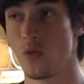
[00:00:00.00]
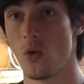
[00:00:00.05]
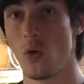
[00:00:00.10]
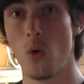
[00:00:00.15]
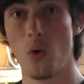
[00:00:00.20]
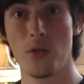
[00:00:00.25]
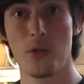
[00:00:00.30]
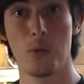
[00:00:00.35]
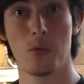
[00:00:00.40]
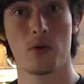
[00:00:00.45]

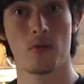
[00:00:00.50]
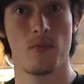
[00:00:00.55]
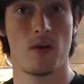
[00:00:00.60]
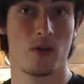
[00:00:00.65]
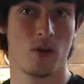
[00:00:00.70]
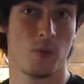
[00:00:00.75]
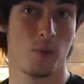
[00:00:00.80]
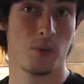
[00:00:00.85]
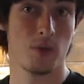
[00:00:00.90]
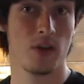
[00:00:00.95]
or they will come out
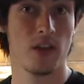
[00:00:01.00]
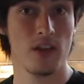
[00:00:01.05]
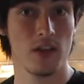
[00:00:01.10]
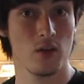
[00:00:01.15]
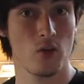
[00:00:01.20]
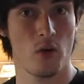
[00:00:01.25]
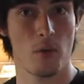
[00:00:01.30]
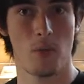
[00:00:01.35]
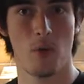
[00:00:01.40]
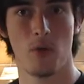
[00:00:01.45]
completely
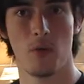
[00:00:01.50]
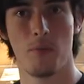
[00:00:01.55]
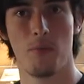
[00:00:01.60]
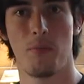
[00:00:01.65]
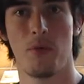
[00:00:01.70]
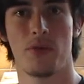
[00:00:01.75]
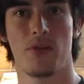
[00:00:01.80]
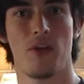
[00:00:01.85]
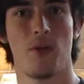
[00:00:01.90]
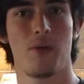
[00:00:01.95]
normal,
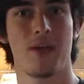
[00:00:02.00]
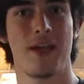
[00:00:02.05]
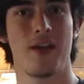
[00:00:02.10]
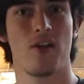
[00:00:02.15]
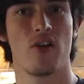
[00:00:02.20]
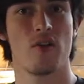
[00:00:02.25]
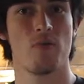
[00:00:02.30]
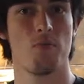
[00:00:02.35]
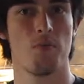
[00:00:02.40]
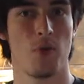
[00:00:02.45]
but they'll
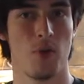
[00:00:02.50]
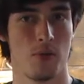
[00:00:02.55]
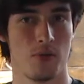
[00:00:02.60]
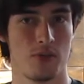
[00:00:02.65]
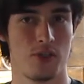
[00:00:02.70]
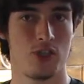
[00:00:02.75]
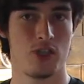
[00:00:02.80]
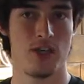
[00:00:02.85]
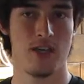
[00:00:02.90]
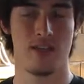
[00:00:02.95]
carry
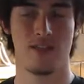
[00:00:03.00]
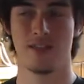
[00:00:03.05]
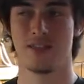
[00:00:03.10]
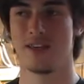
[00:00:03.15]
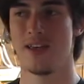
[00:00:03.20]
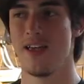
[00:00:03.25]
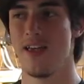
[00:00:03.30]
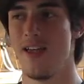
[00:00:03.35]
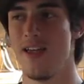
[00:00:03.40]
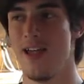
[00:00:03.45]
both genes,
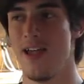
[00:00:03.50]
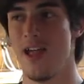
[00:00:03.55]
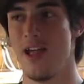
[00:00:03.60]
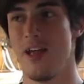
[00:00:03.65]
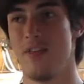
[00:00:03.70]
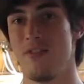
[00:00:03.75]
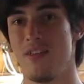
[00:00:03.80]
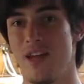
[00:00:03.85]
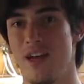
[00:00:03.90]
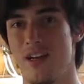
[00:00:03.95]

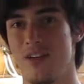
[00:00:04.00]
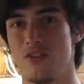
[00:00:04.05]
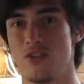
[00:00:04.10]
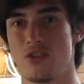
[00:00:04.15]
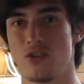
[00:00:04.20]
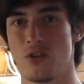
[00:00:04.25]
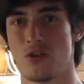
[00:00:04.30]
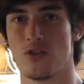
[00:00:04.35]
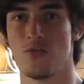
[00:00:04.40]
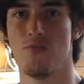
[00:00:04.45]
and then it just
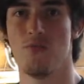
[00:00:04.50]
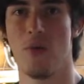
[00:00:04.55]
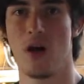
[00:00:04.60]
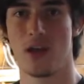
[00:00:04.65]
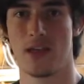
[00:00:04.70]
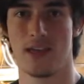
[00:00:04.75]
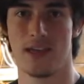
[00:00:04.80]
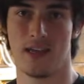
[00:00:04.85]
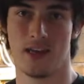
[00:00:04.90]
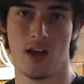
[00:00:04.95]
starts
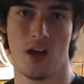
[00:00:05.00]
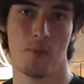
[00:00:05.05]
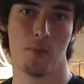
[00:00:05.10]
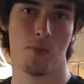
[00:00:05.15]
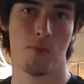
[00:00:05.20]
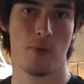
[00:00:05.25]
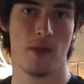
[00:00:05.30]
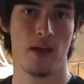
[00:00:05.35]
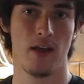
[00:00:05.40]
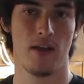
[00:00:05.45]
mucking it up a
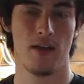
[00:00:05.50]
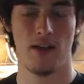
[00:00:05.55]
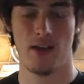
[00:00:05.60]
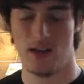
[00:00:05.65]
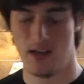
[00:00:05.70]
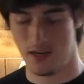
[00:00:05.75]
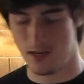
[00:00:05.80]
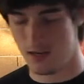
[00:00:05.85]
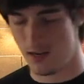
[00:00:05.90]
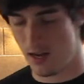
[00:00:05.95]
bit.
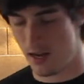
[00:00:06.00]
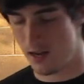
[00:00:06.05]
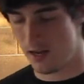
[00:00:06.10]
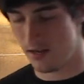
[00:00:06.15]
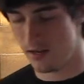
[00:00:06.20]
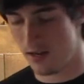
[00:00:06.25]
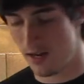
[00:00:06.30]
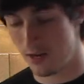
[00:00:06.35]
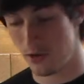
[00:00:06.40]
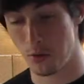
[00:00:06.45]
And
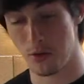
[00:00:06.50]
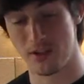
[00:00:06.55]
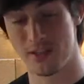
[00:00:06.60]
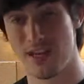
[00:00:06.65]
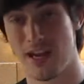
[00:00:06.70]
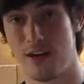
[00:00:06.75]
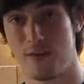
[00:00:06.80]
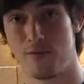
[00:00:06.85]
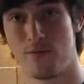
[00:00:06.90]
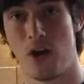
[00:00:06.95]
I know it's
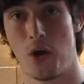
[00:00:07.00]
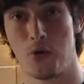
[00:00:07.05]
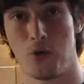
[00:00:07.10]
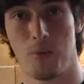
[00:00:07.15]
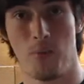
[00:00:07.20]
kind of frowned